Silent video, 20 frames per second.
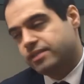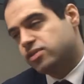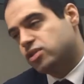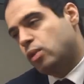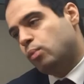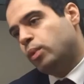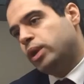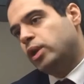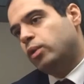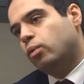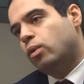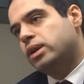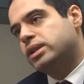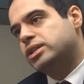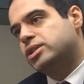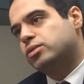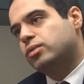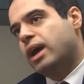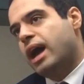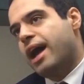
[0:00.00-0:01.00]
If somebody
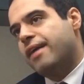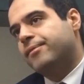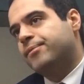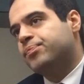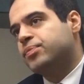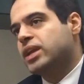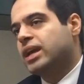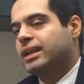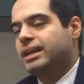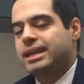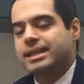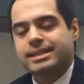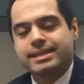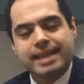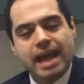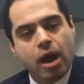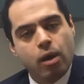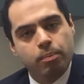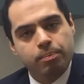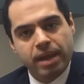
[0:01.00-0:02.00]
wants to have less
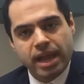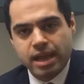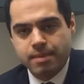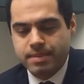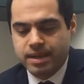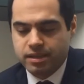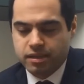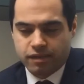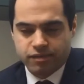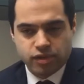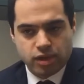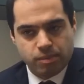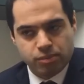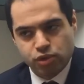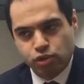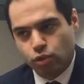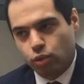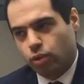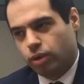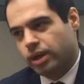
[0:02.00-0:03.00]
down payment of some
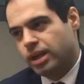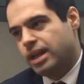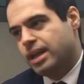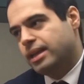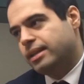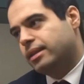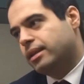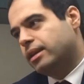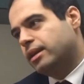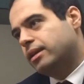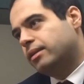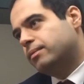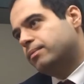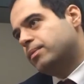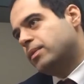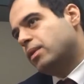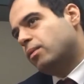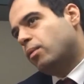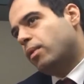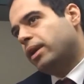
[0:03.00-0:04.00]
sort, they
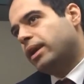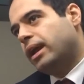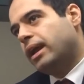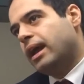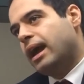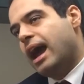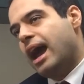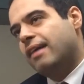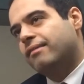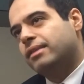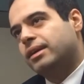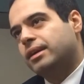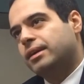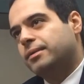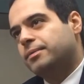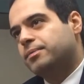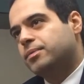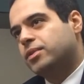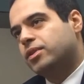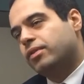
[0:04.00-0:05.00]
want to have
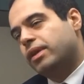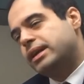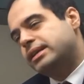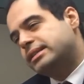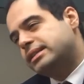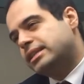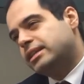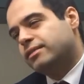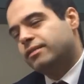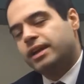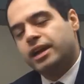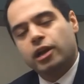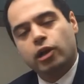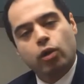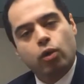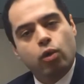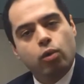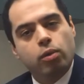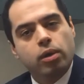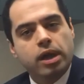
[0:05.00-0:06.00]
a crazy, very
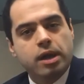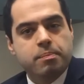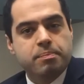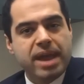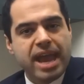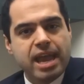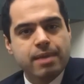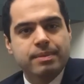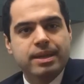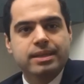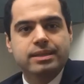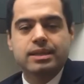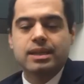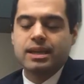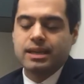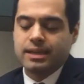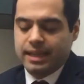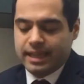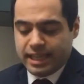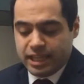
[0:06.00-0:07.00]
low payment,
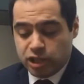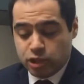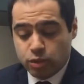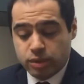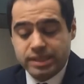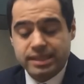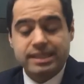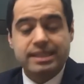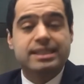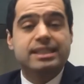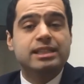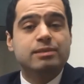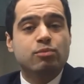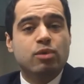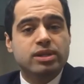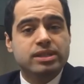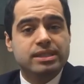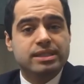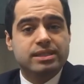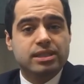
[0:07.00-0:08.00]
they can do a 60
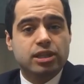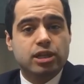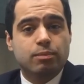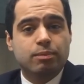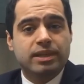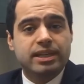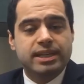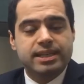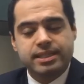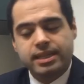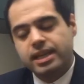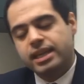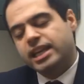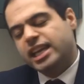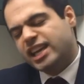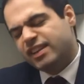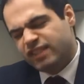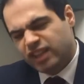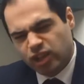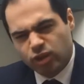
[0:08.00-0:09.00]
months term lease,
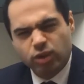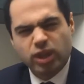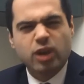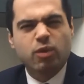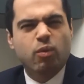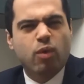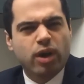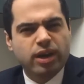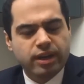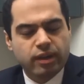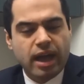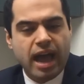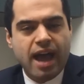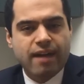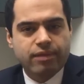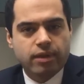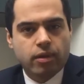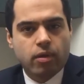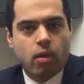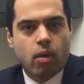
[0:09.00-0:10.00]
even though they want to
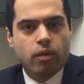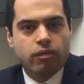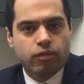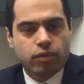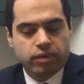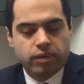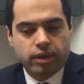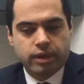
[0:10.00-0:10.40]
have the car for